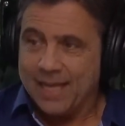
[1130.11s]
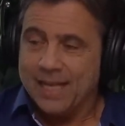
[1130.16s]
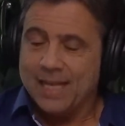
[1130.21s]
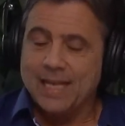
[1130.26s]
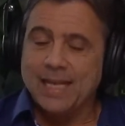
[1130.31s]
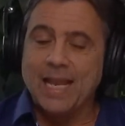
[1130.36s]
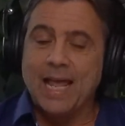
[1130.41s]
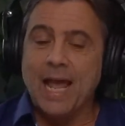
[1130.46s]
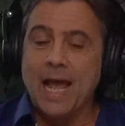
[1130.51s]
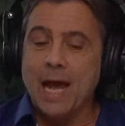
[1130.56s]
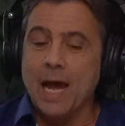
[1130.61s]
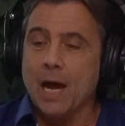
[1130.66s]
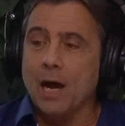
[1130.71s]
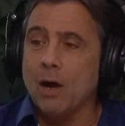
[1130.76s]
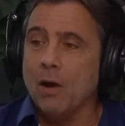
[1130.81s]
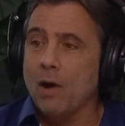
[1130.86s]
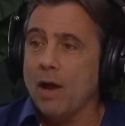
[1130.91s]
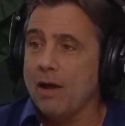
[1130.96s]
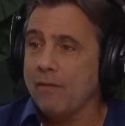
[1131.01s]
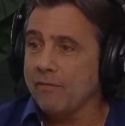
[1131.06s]

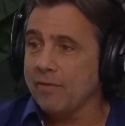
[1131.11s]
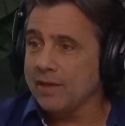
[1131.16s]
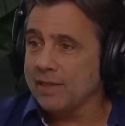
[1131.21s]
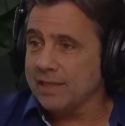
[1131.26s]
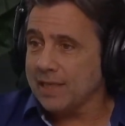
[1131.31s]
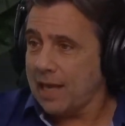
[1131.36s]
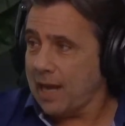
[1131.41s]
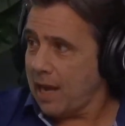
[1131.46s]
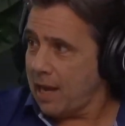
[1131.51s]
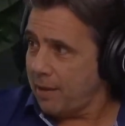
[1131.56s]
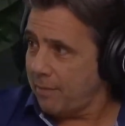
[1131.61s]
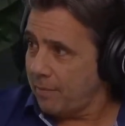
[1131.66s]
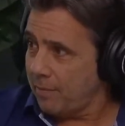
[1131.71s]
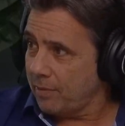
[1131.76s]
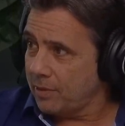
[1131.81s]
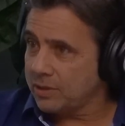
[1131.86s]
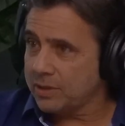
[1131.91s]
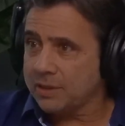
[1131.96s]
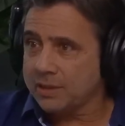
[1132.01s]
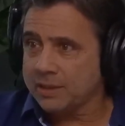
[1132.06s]
Now, every time
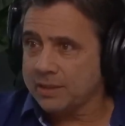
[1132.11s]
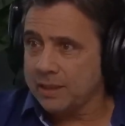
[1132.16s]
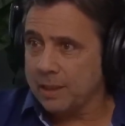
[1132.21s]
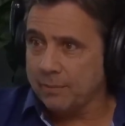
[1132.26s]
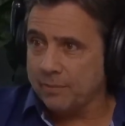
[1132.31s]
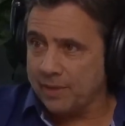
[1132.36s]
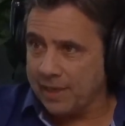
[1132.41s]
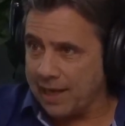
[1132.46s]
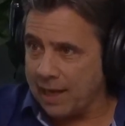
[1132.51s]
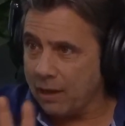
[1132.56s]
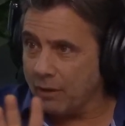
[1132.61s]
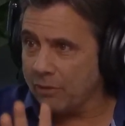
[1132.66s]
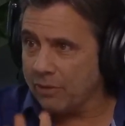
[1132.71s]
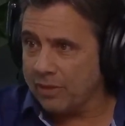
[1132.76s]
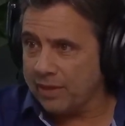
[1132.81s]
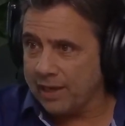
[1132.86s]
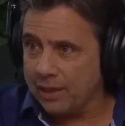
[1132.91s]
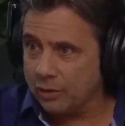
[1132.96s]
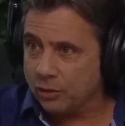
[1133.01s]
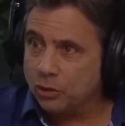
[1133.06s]
something out
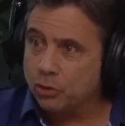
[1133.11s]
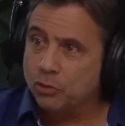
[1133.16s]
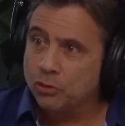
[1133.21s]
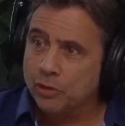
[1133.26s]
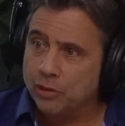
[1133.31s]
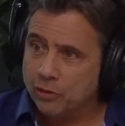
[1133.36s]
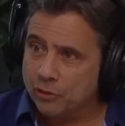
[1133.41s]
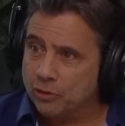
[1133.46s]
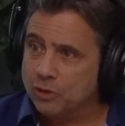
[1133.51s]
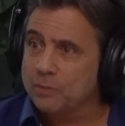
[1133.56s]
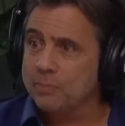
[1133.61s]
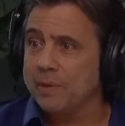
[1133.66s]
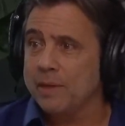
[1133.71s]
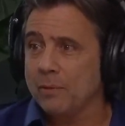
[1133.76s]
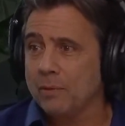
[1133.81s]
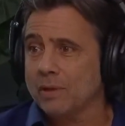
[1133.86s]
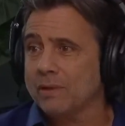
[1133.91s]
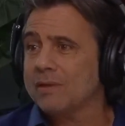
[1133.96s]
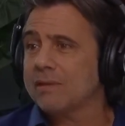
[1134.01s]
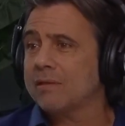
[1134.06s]
there triggers me,
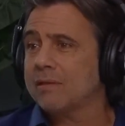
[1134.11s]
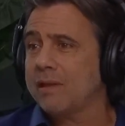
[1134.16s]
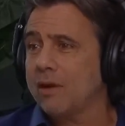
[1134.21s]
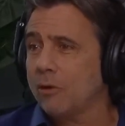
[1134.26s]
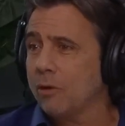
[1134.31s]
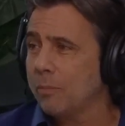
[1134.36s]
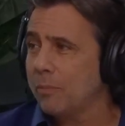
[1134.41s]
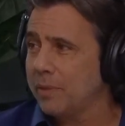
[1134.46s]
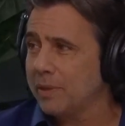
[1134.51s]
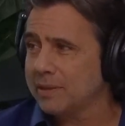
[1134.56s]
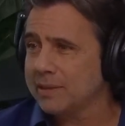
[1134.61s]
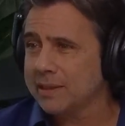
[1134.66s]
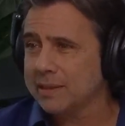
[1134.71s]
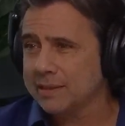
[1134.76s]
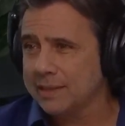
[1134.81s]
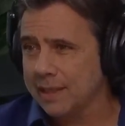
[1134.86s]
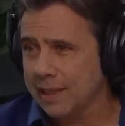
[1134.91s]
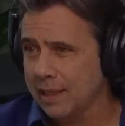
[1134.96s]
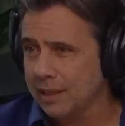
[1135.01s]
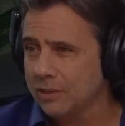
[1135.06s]
what therapists,
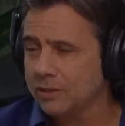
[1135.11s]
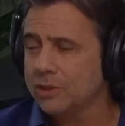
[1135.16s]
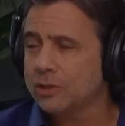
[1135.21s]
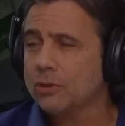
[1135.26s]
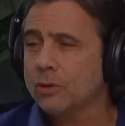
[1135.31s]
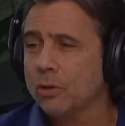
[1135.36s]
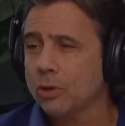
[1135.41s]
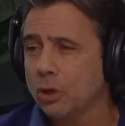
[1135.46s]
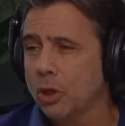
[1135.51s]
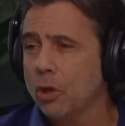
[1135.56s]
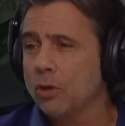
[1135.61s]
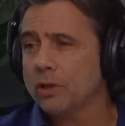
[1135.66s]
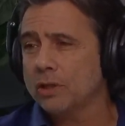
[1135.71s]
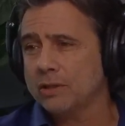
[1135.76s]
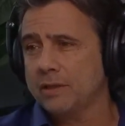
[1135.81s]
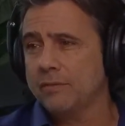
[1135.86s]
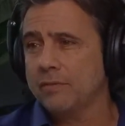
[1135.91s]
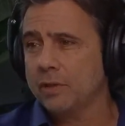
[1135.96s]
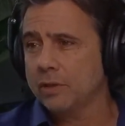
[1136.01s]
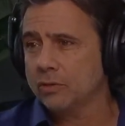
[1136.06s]
psychologists call
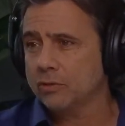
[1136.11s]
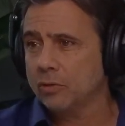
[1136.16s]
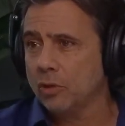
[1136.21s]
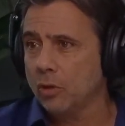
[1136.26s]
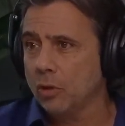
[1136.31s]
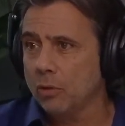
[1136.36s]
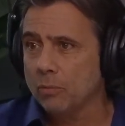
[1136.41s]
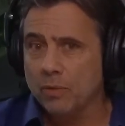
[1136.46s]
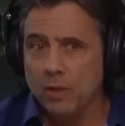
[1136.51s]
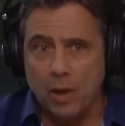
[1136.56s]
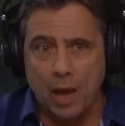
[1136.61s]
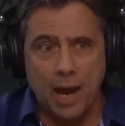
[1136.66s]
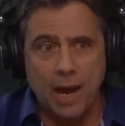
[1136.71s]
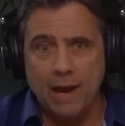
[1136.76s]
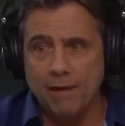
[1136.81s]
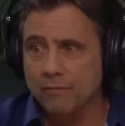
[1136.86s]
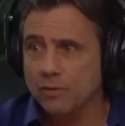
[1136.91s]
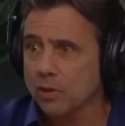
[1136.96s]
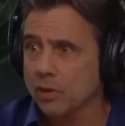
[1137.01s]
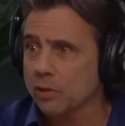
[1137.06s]
locus of control, I
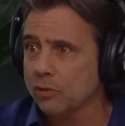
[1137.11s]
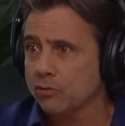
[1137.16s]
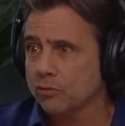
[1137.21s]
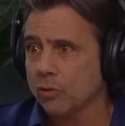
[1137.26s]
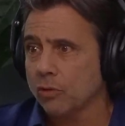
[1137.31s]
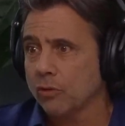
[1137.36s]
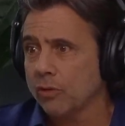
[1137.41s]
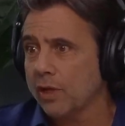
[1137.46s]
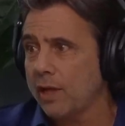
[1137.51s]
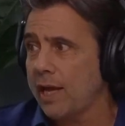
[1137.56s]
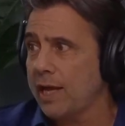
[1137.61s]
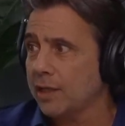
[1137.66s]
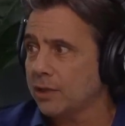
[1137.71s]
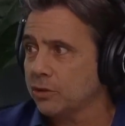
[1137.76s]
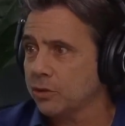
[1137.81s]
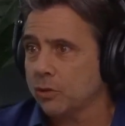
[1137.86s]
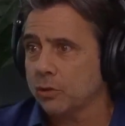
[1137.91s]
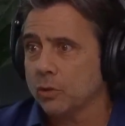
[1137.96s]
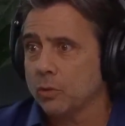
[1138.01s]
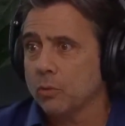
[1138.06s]
have to control the
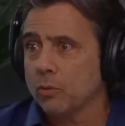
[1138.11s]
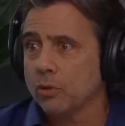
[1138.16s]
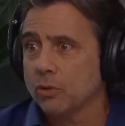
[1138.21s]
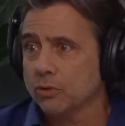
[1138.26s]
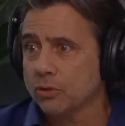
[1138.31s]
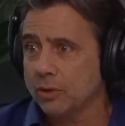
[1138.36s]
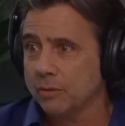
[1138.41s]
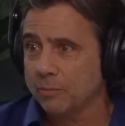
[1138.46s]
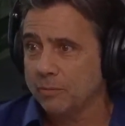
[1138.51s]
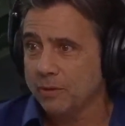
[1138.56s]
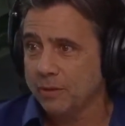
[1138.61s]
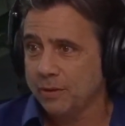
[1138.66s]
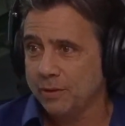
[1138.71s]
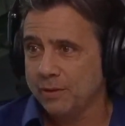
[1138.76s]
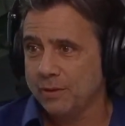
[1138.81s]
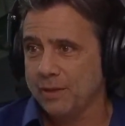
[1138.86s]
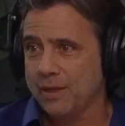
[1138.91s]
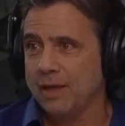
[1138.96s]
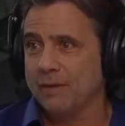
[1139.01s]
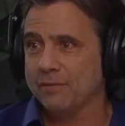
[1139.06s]
external world
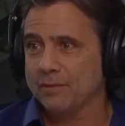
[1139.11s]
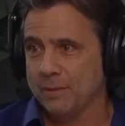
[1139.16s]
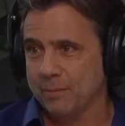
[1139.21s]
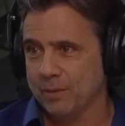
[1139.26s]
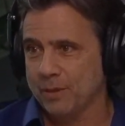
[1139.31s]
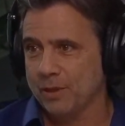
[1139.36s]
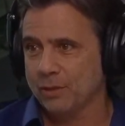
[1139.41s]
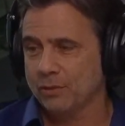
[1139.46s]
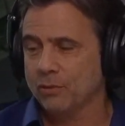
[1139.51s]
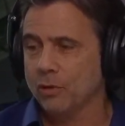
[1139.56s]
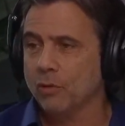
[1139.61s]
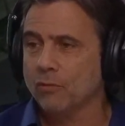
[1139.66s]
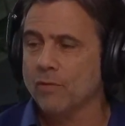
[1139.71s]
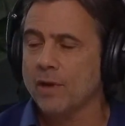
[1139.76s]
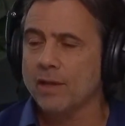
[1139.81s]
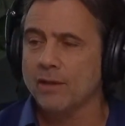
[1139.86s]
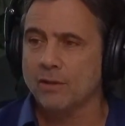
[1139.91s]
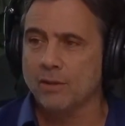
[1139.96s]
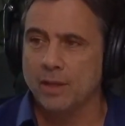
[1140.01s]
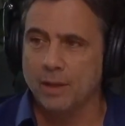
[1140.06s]
to have some control
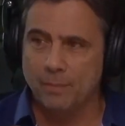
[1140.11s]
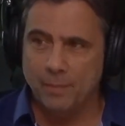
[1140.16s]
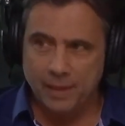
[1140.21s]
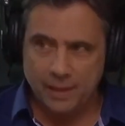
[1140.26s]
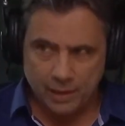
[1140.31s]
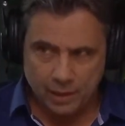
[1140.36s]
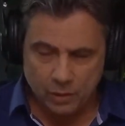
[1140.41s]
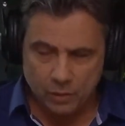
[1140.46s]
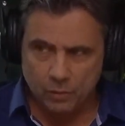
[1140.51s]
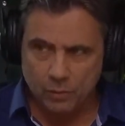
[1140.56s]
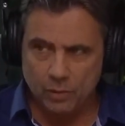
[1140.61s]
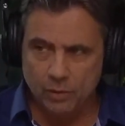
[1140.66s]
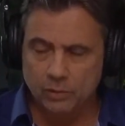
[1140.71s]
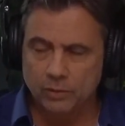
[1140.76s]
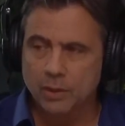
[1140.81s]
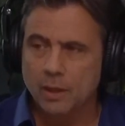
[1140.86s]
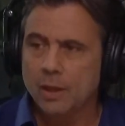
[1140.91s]
rather than my inner world.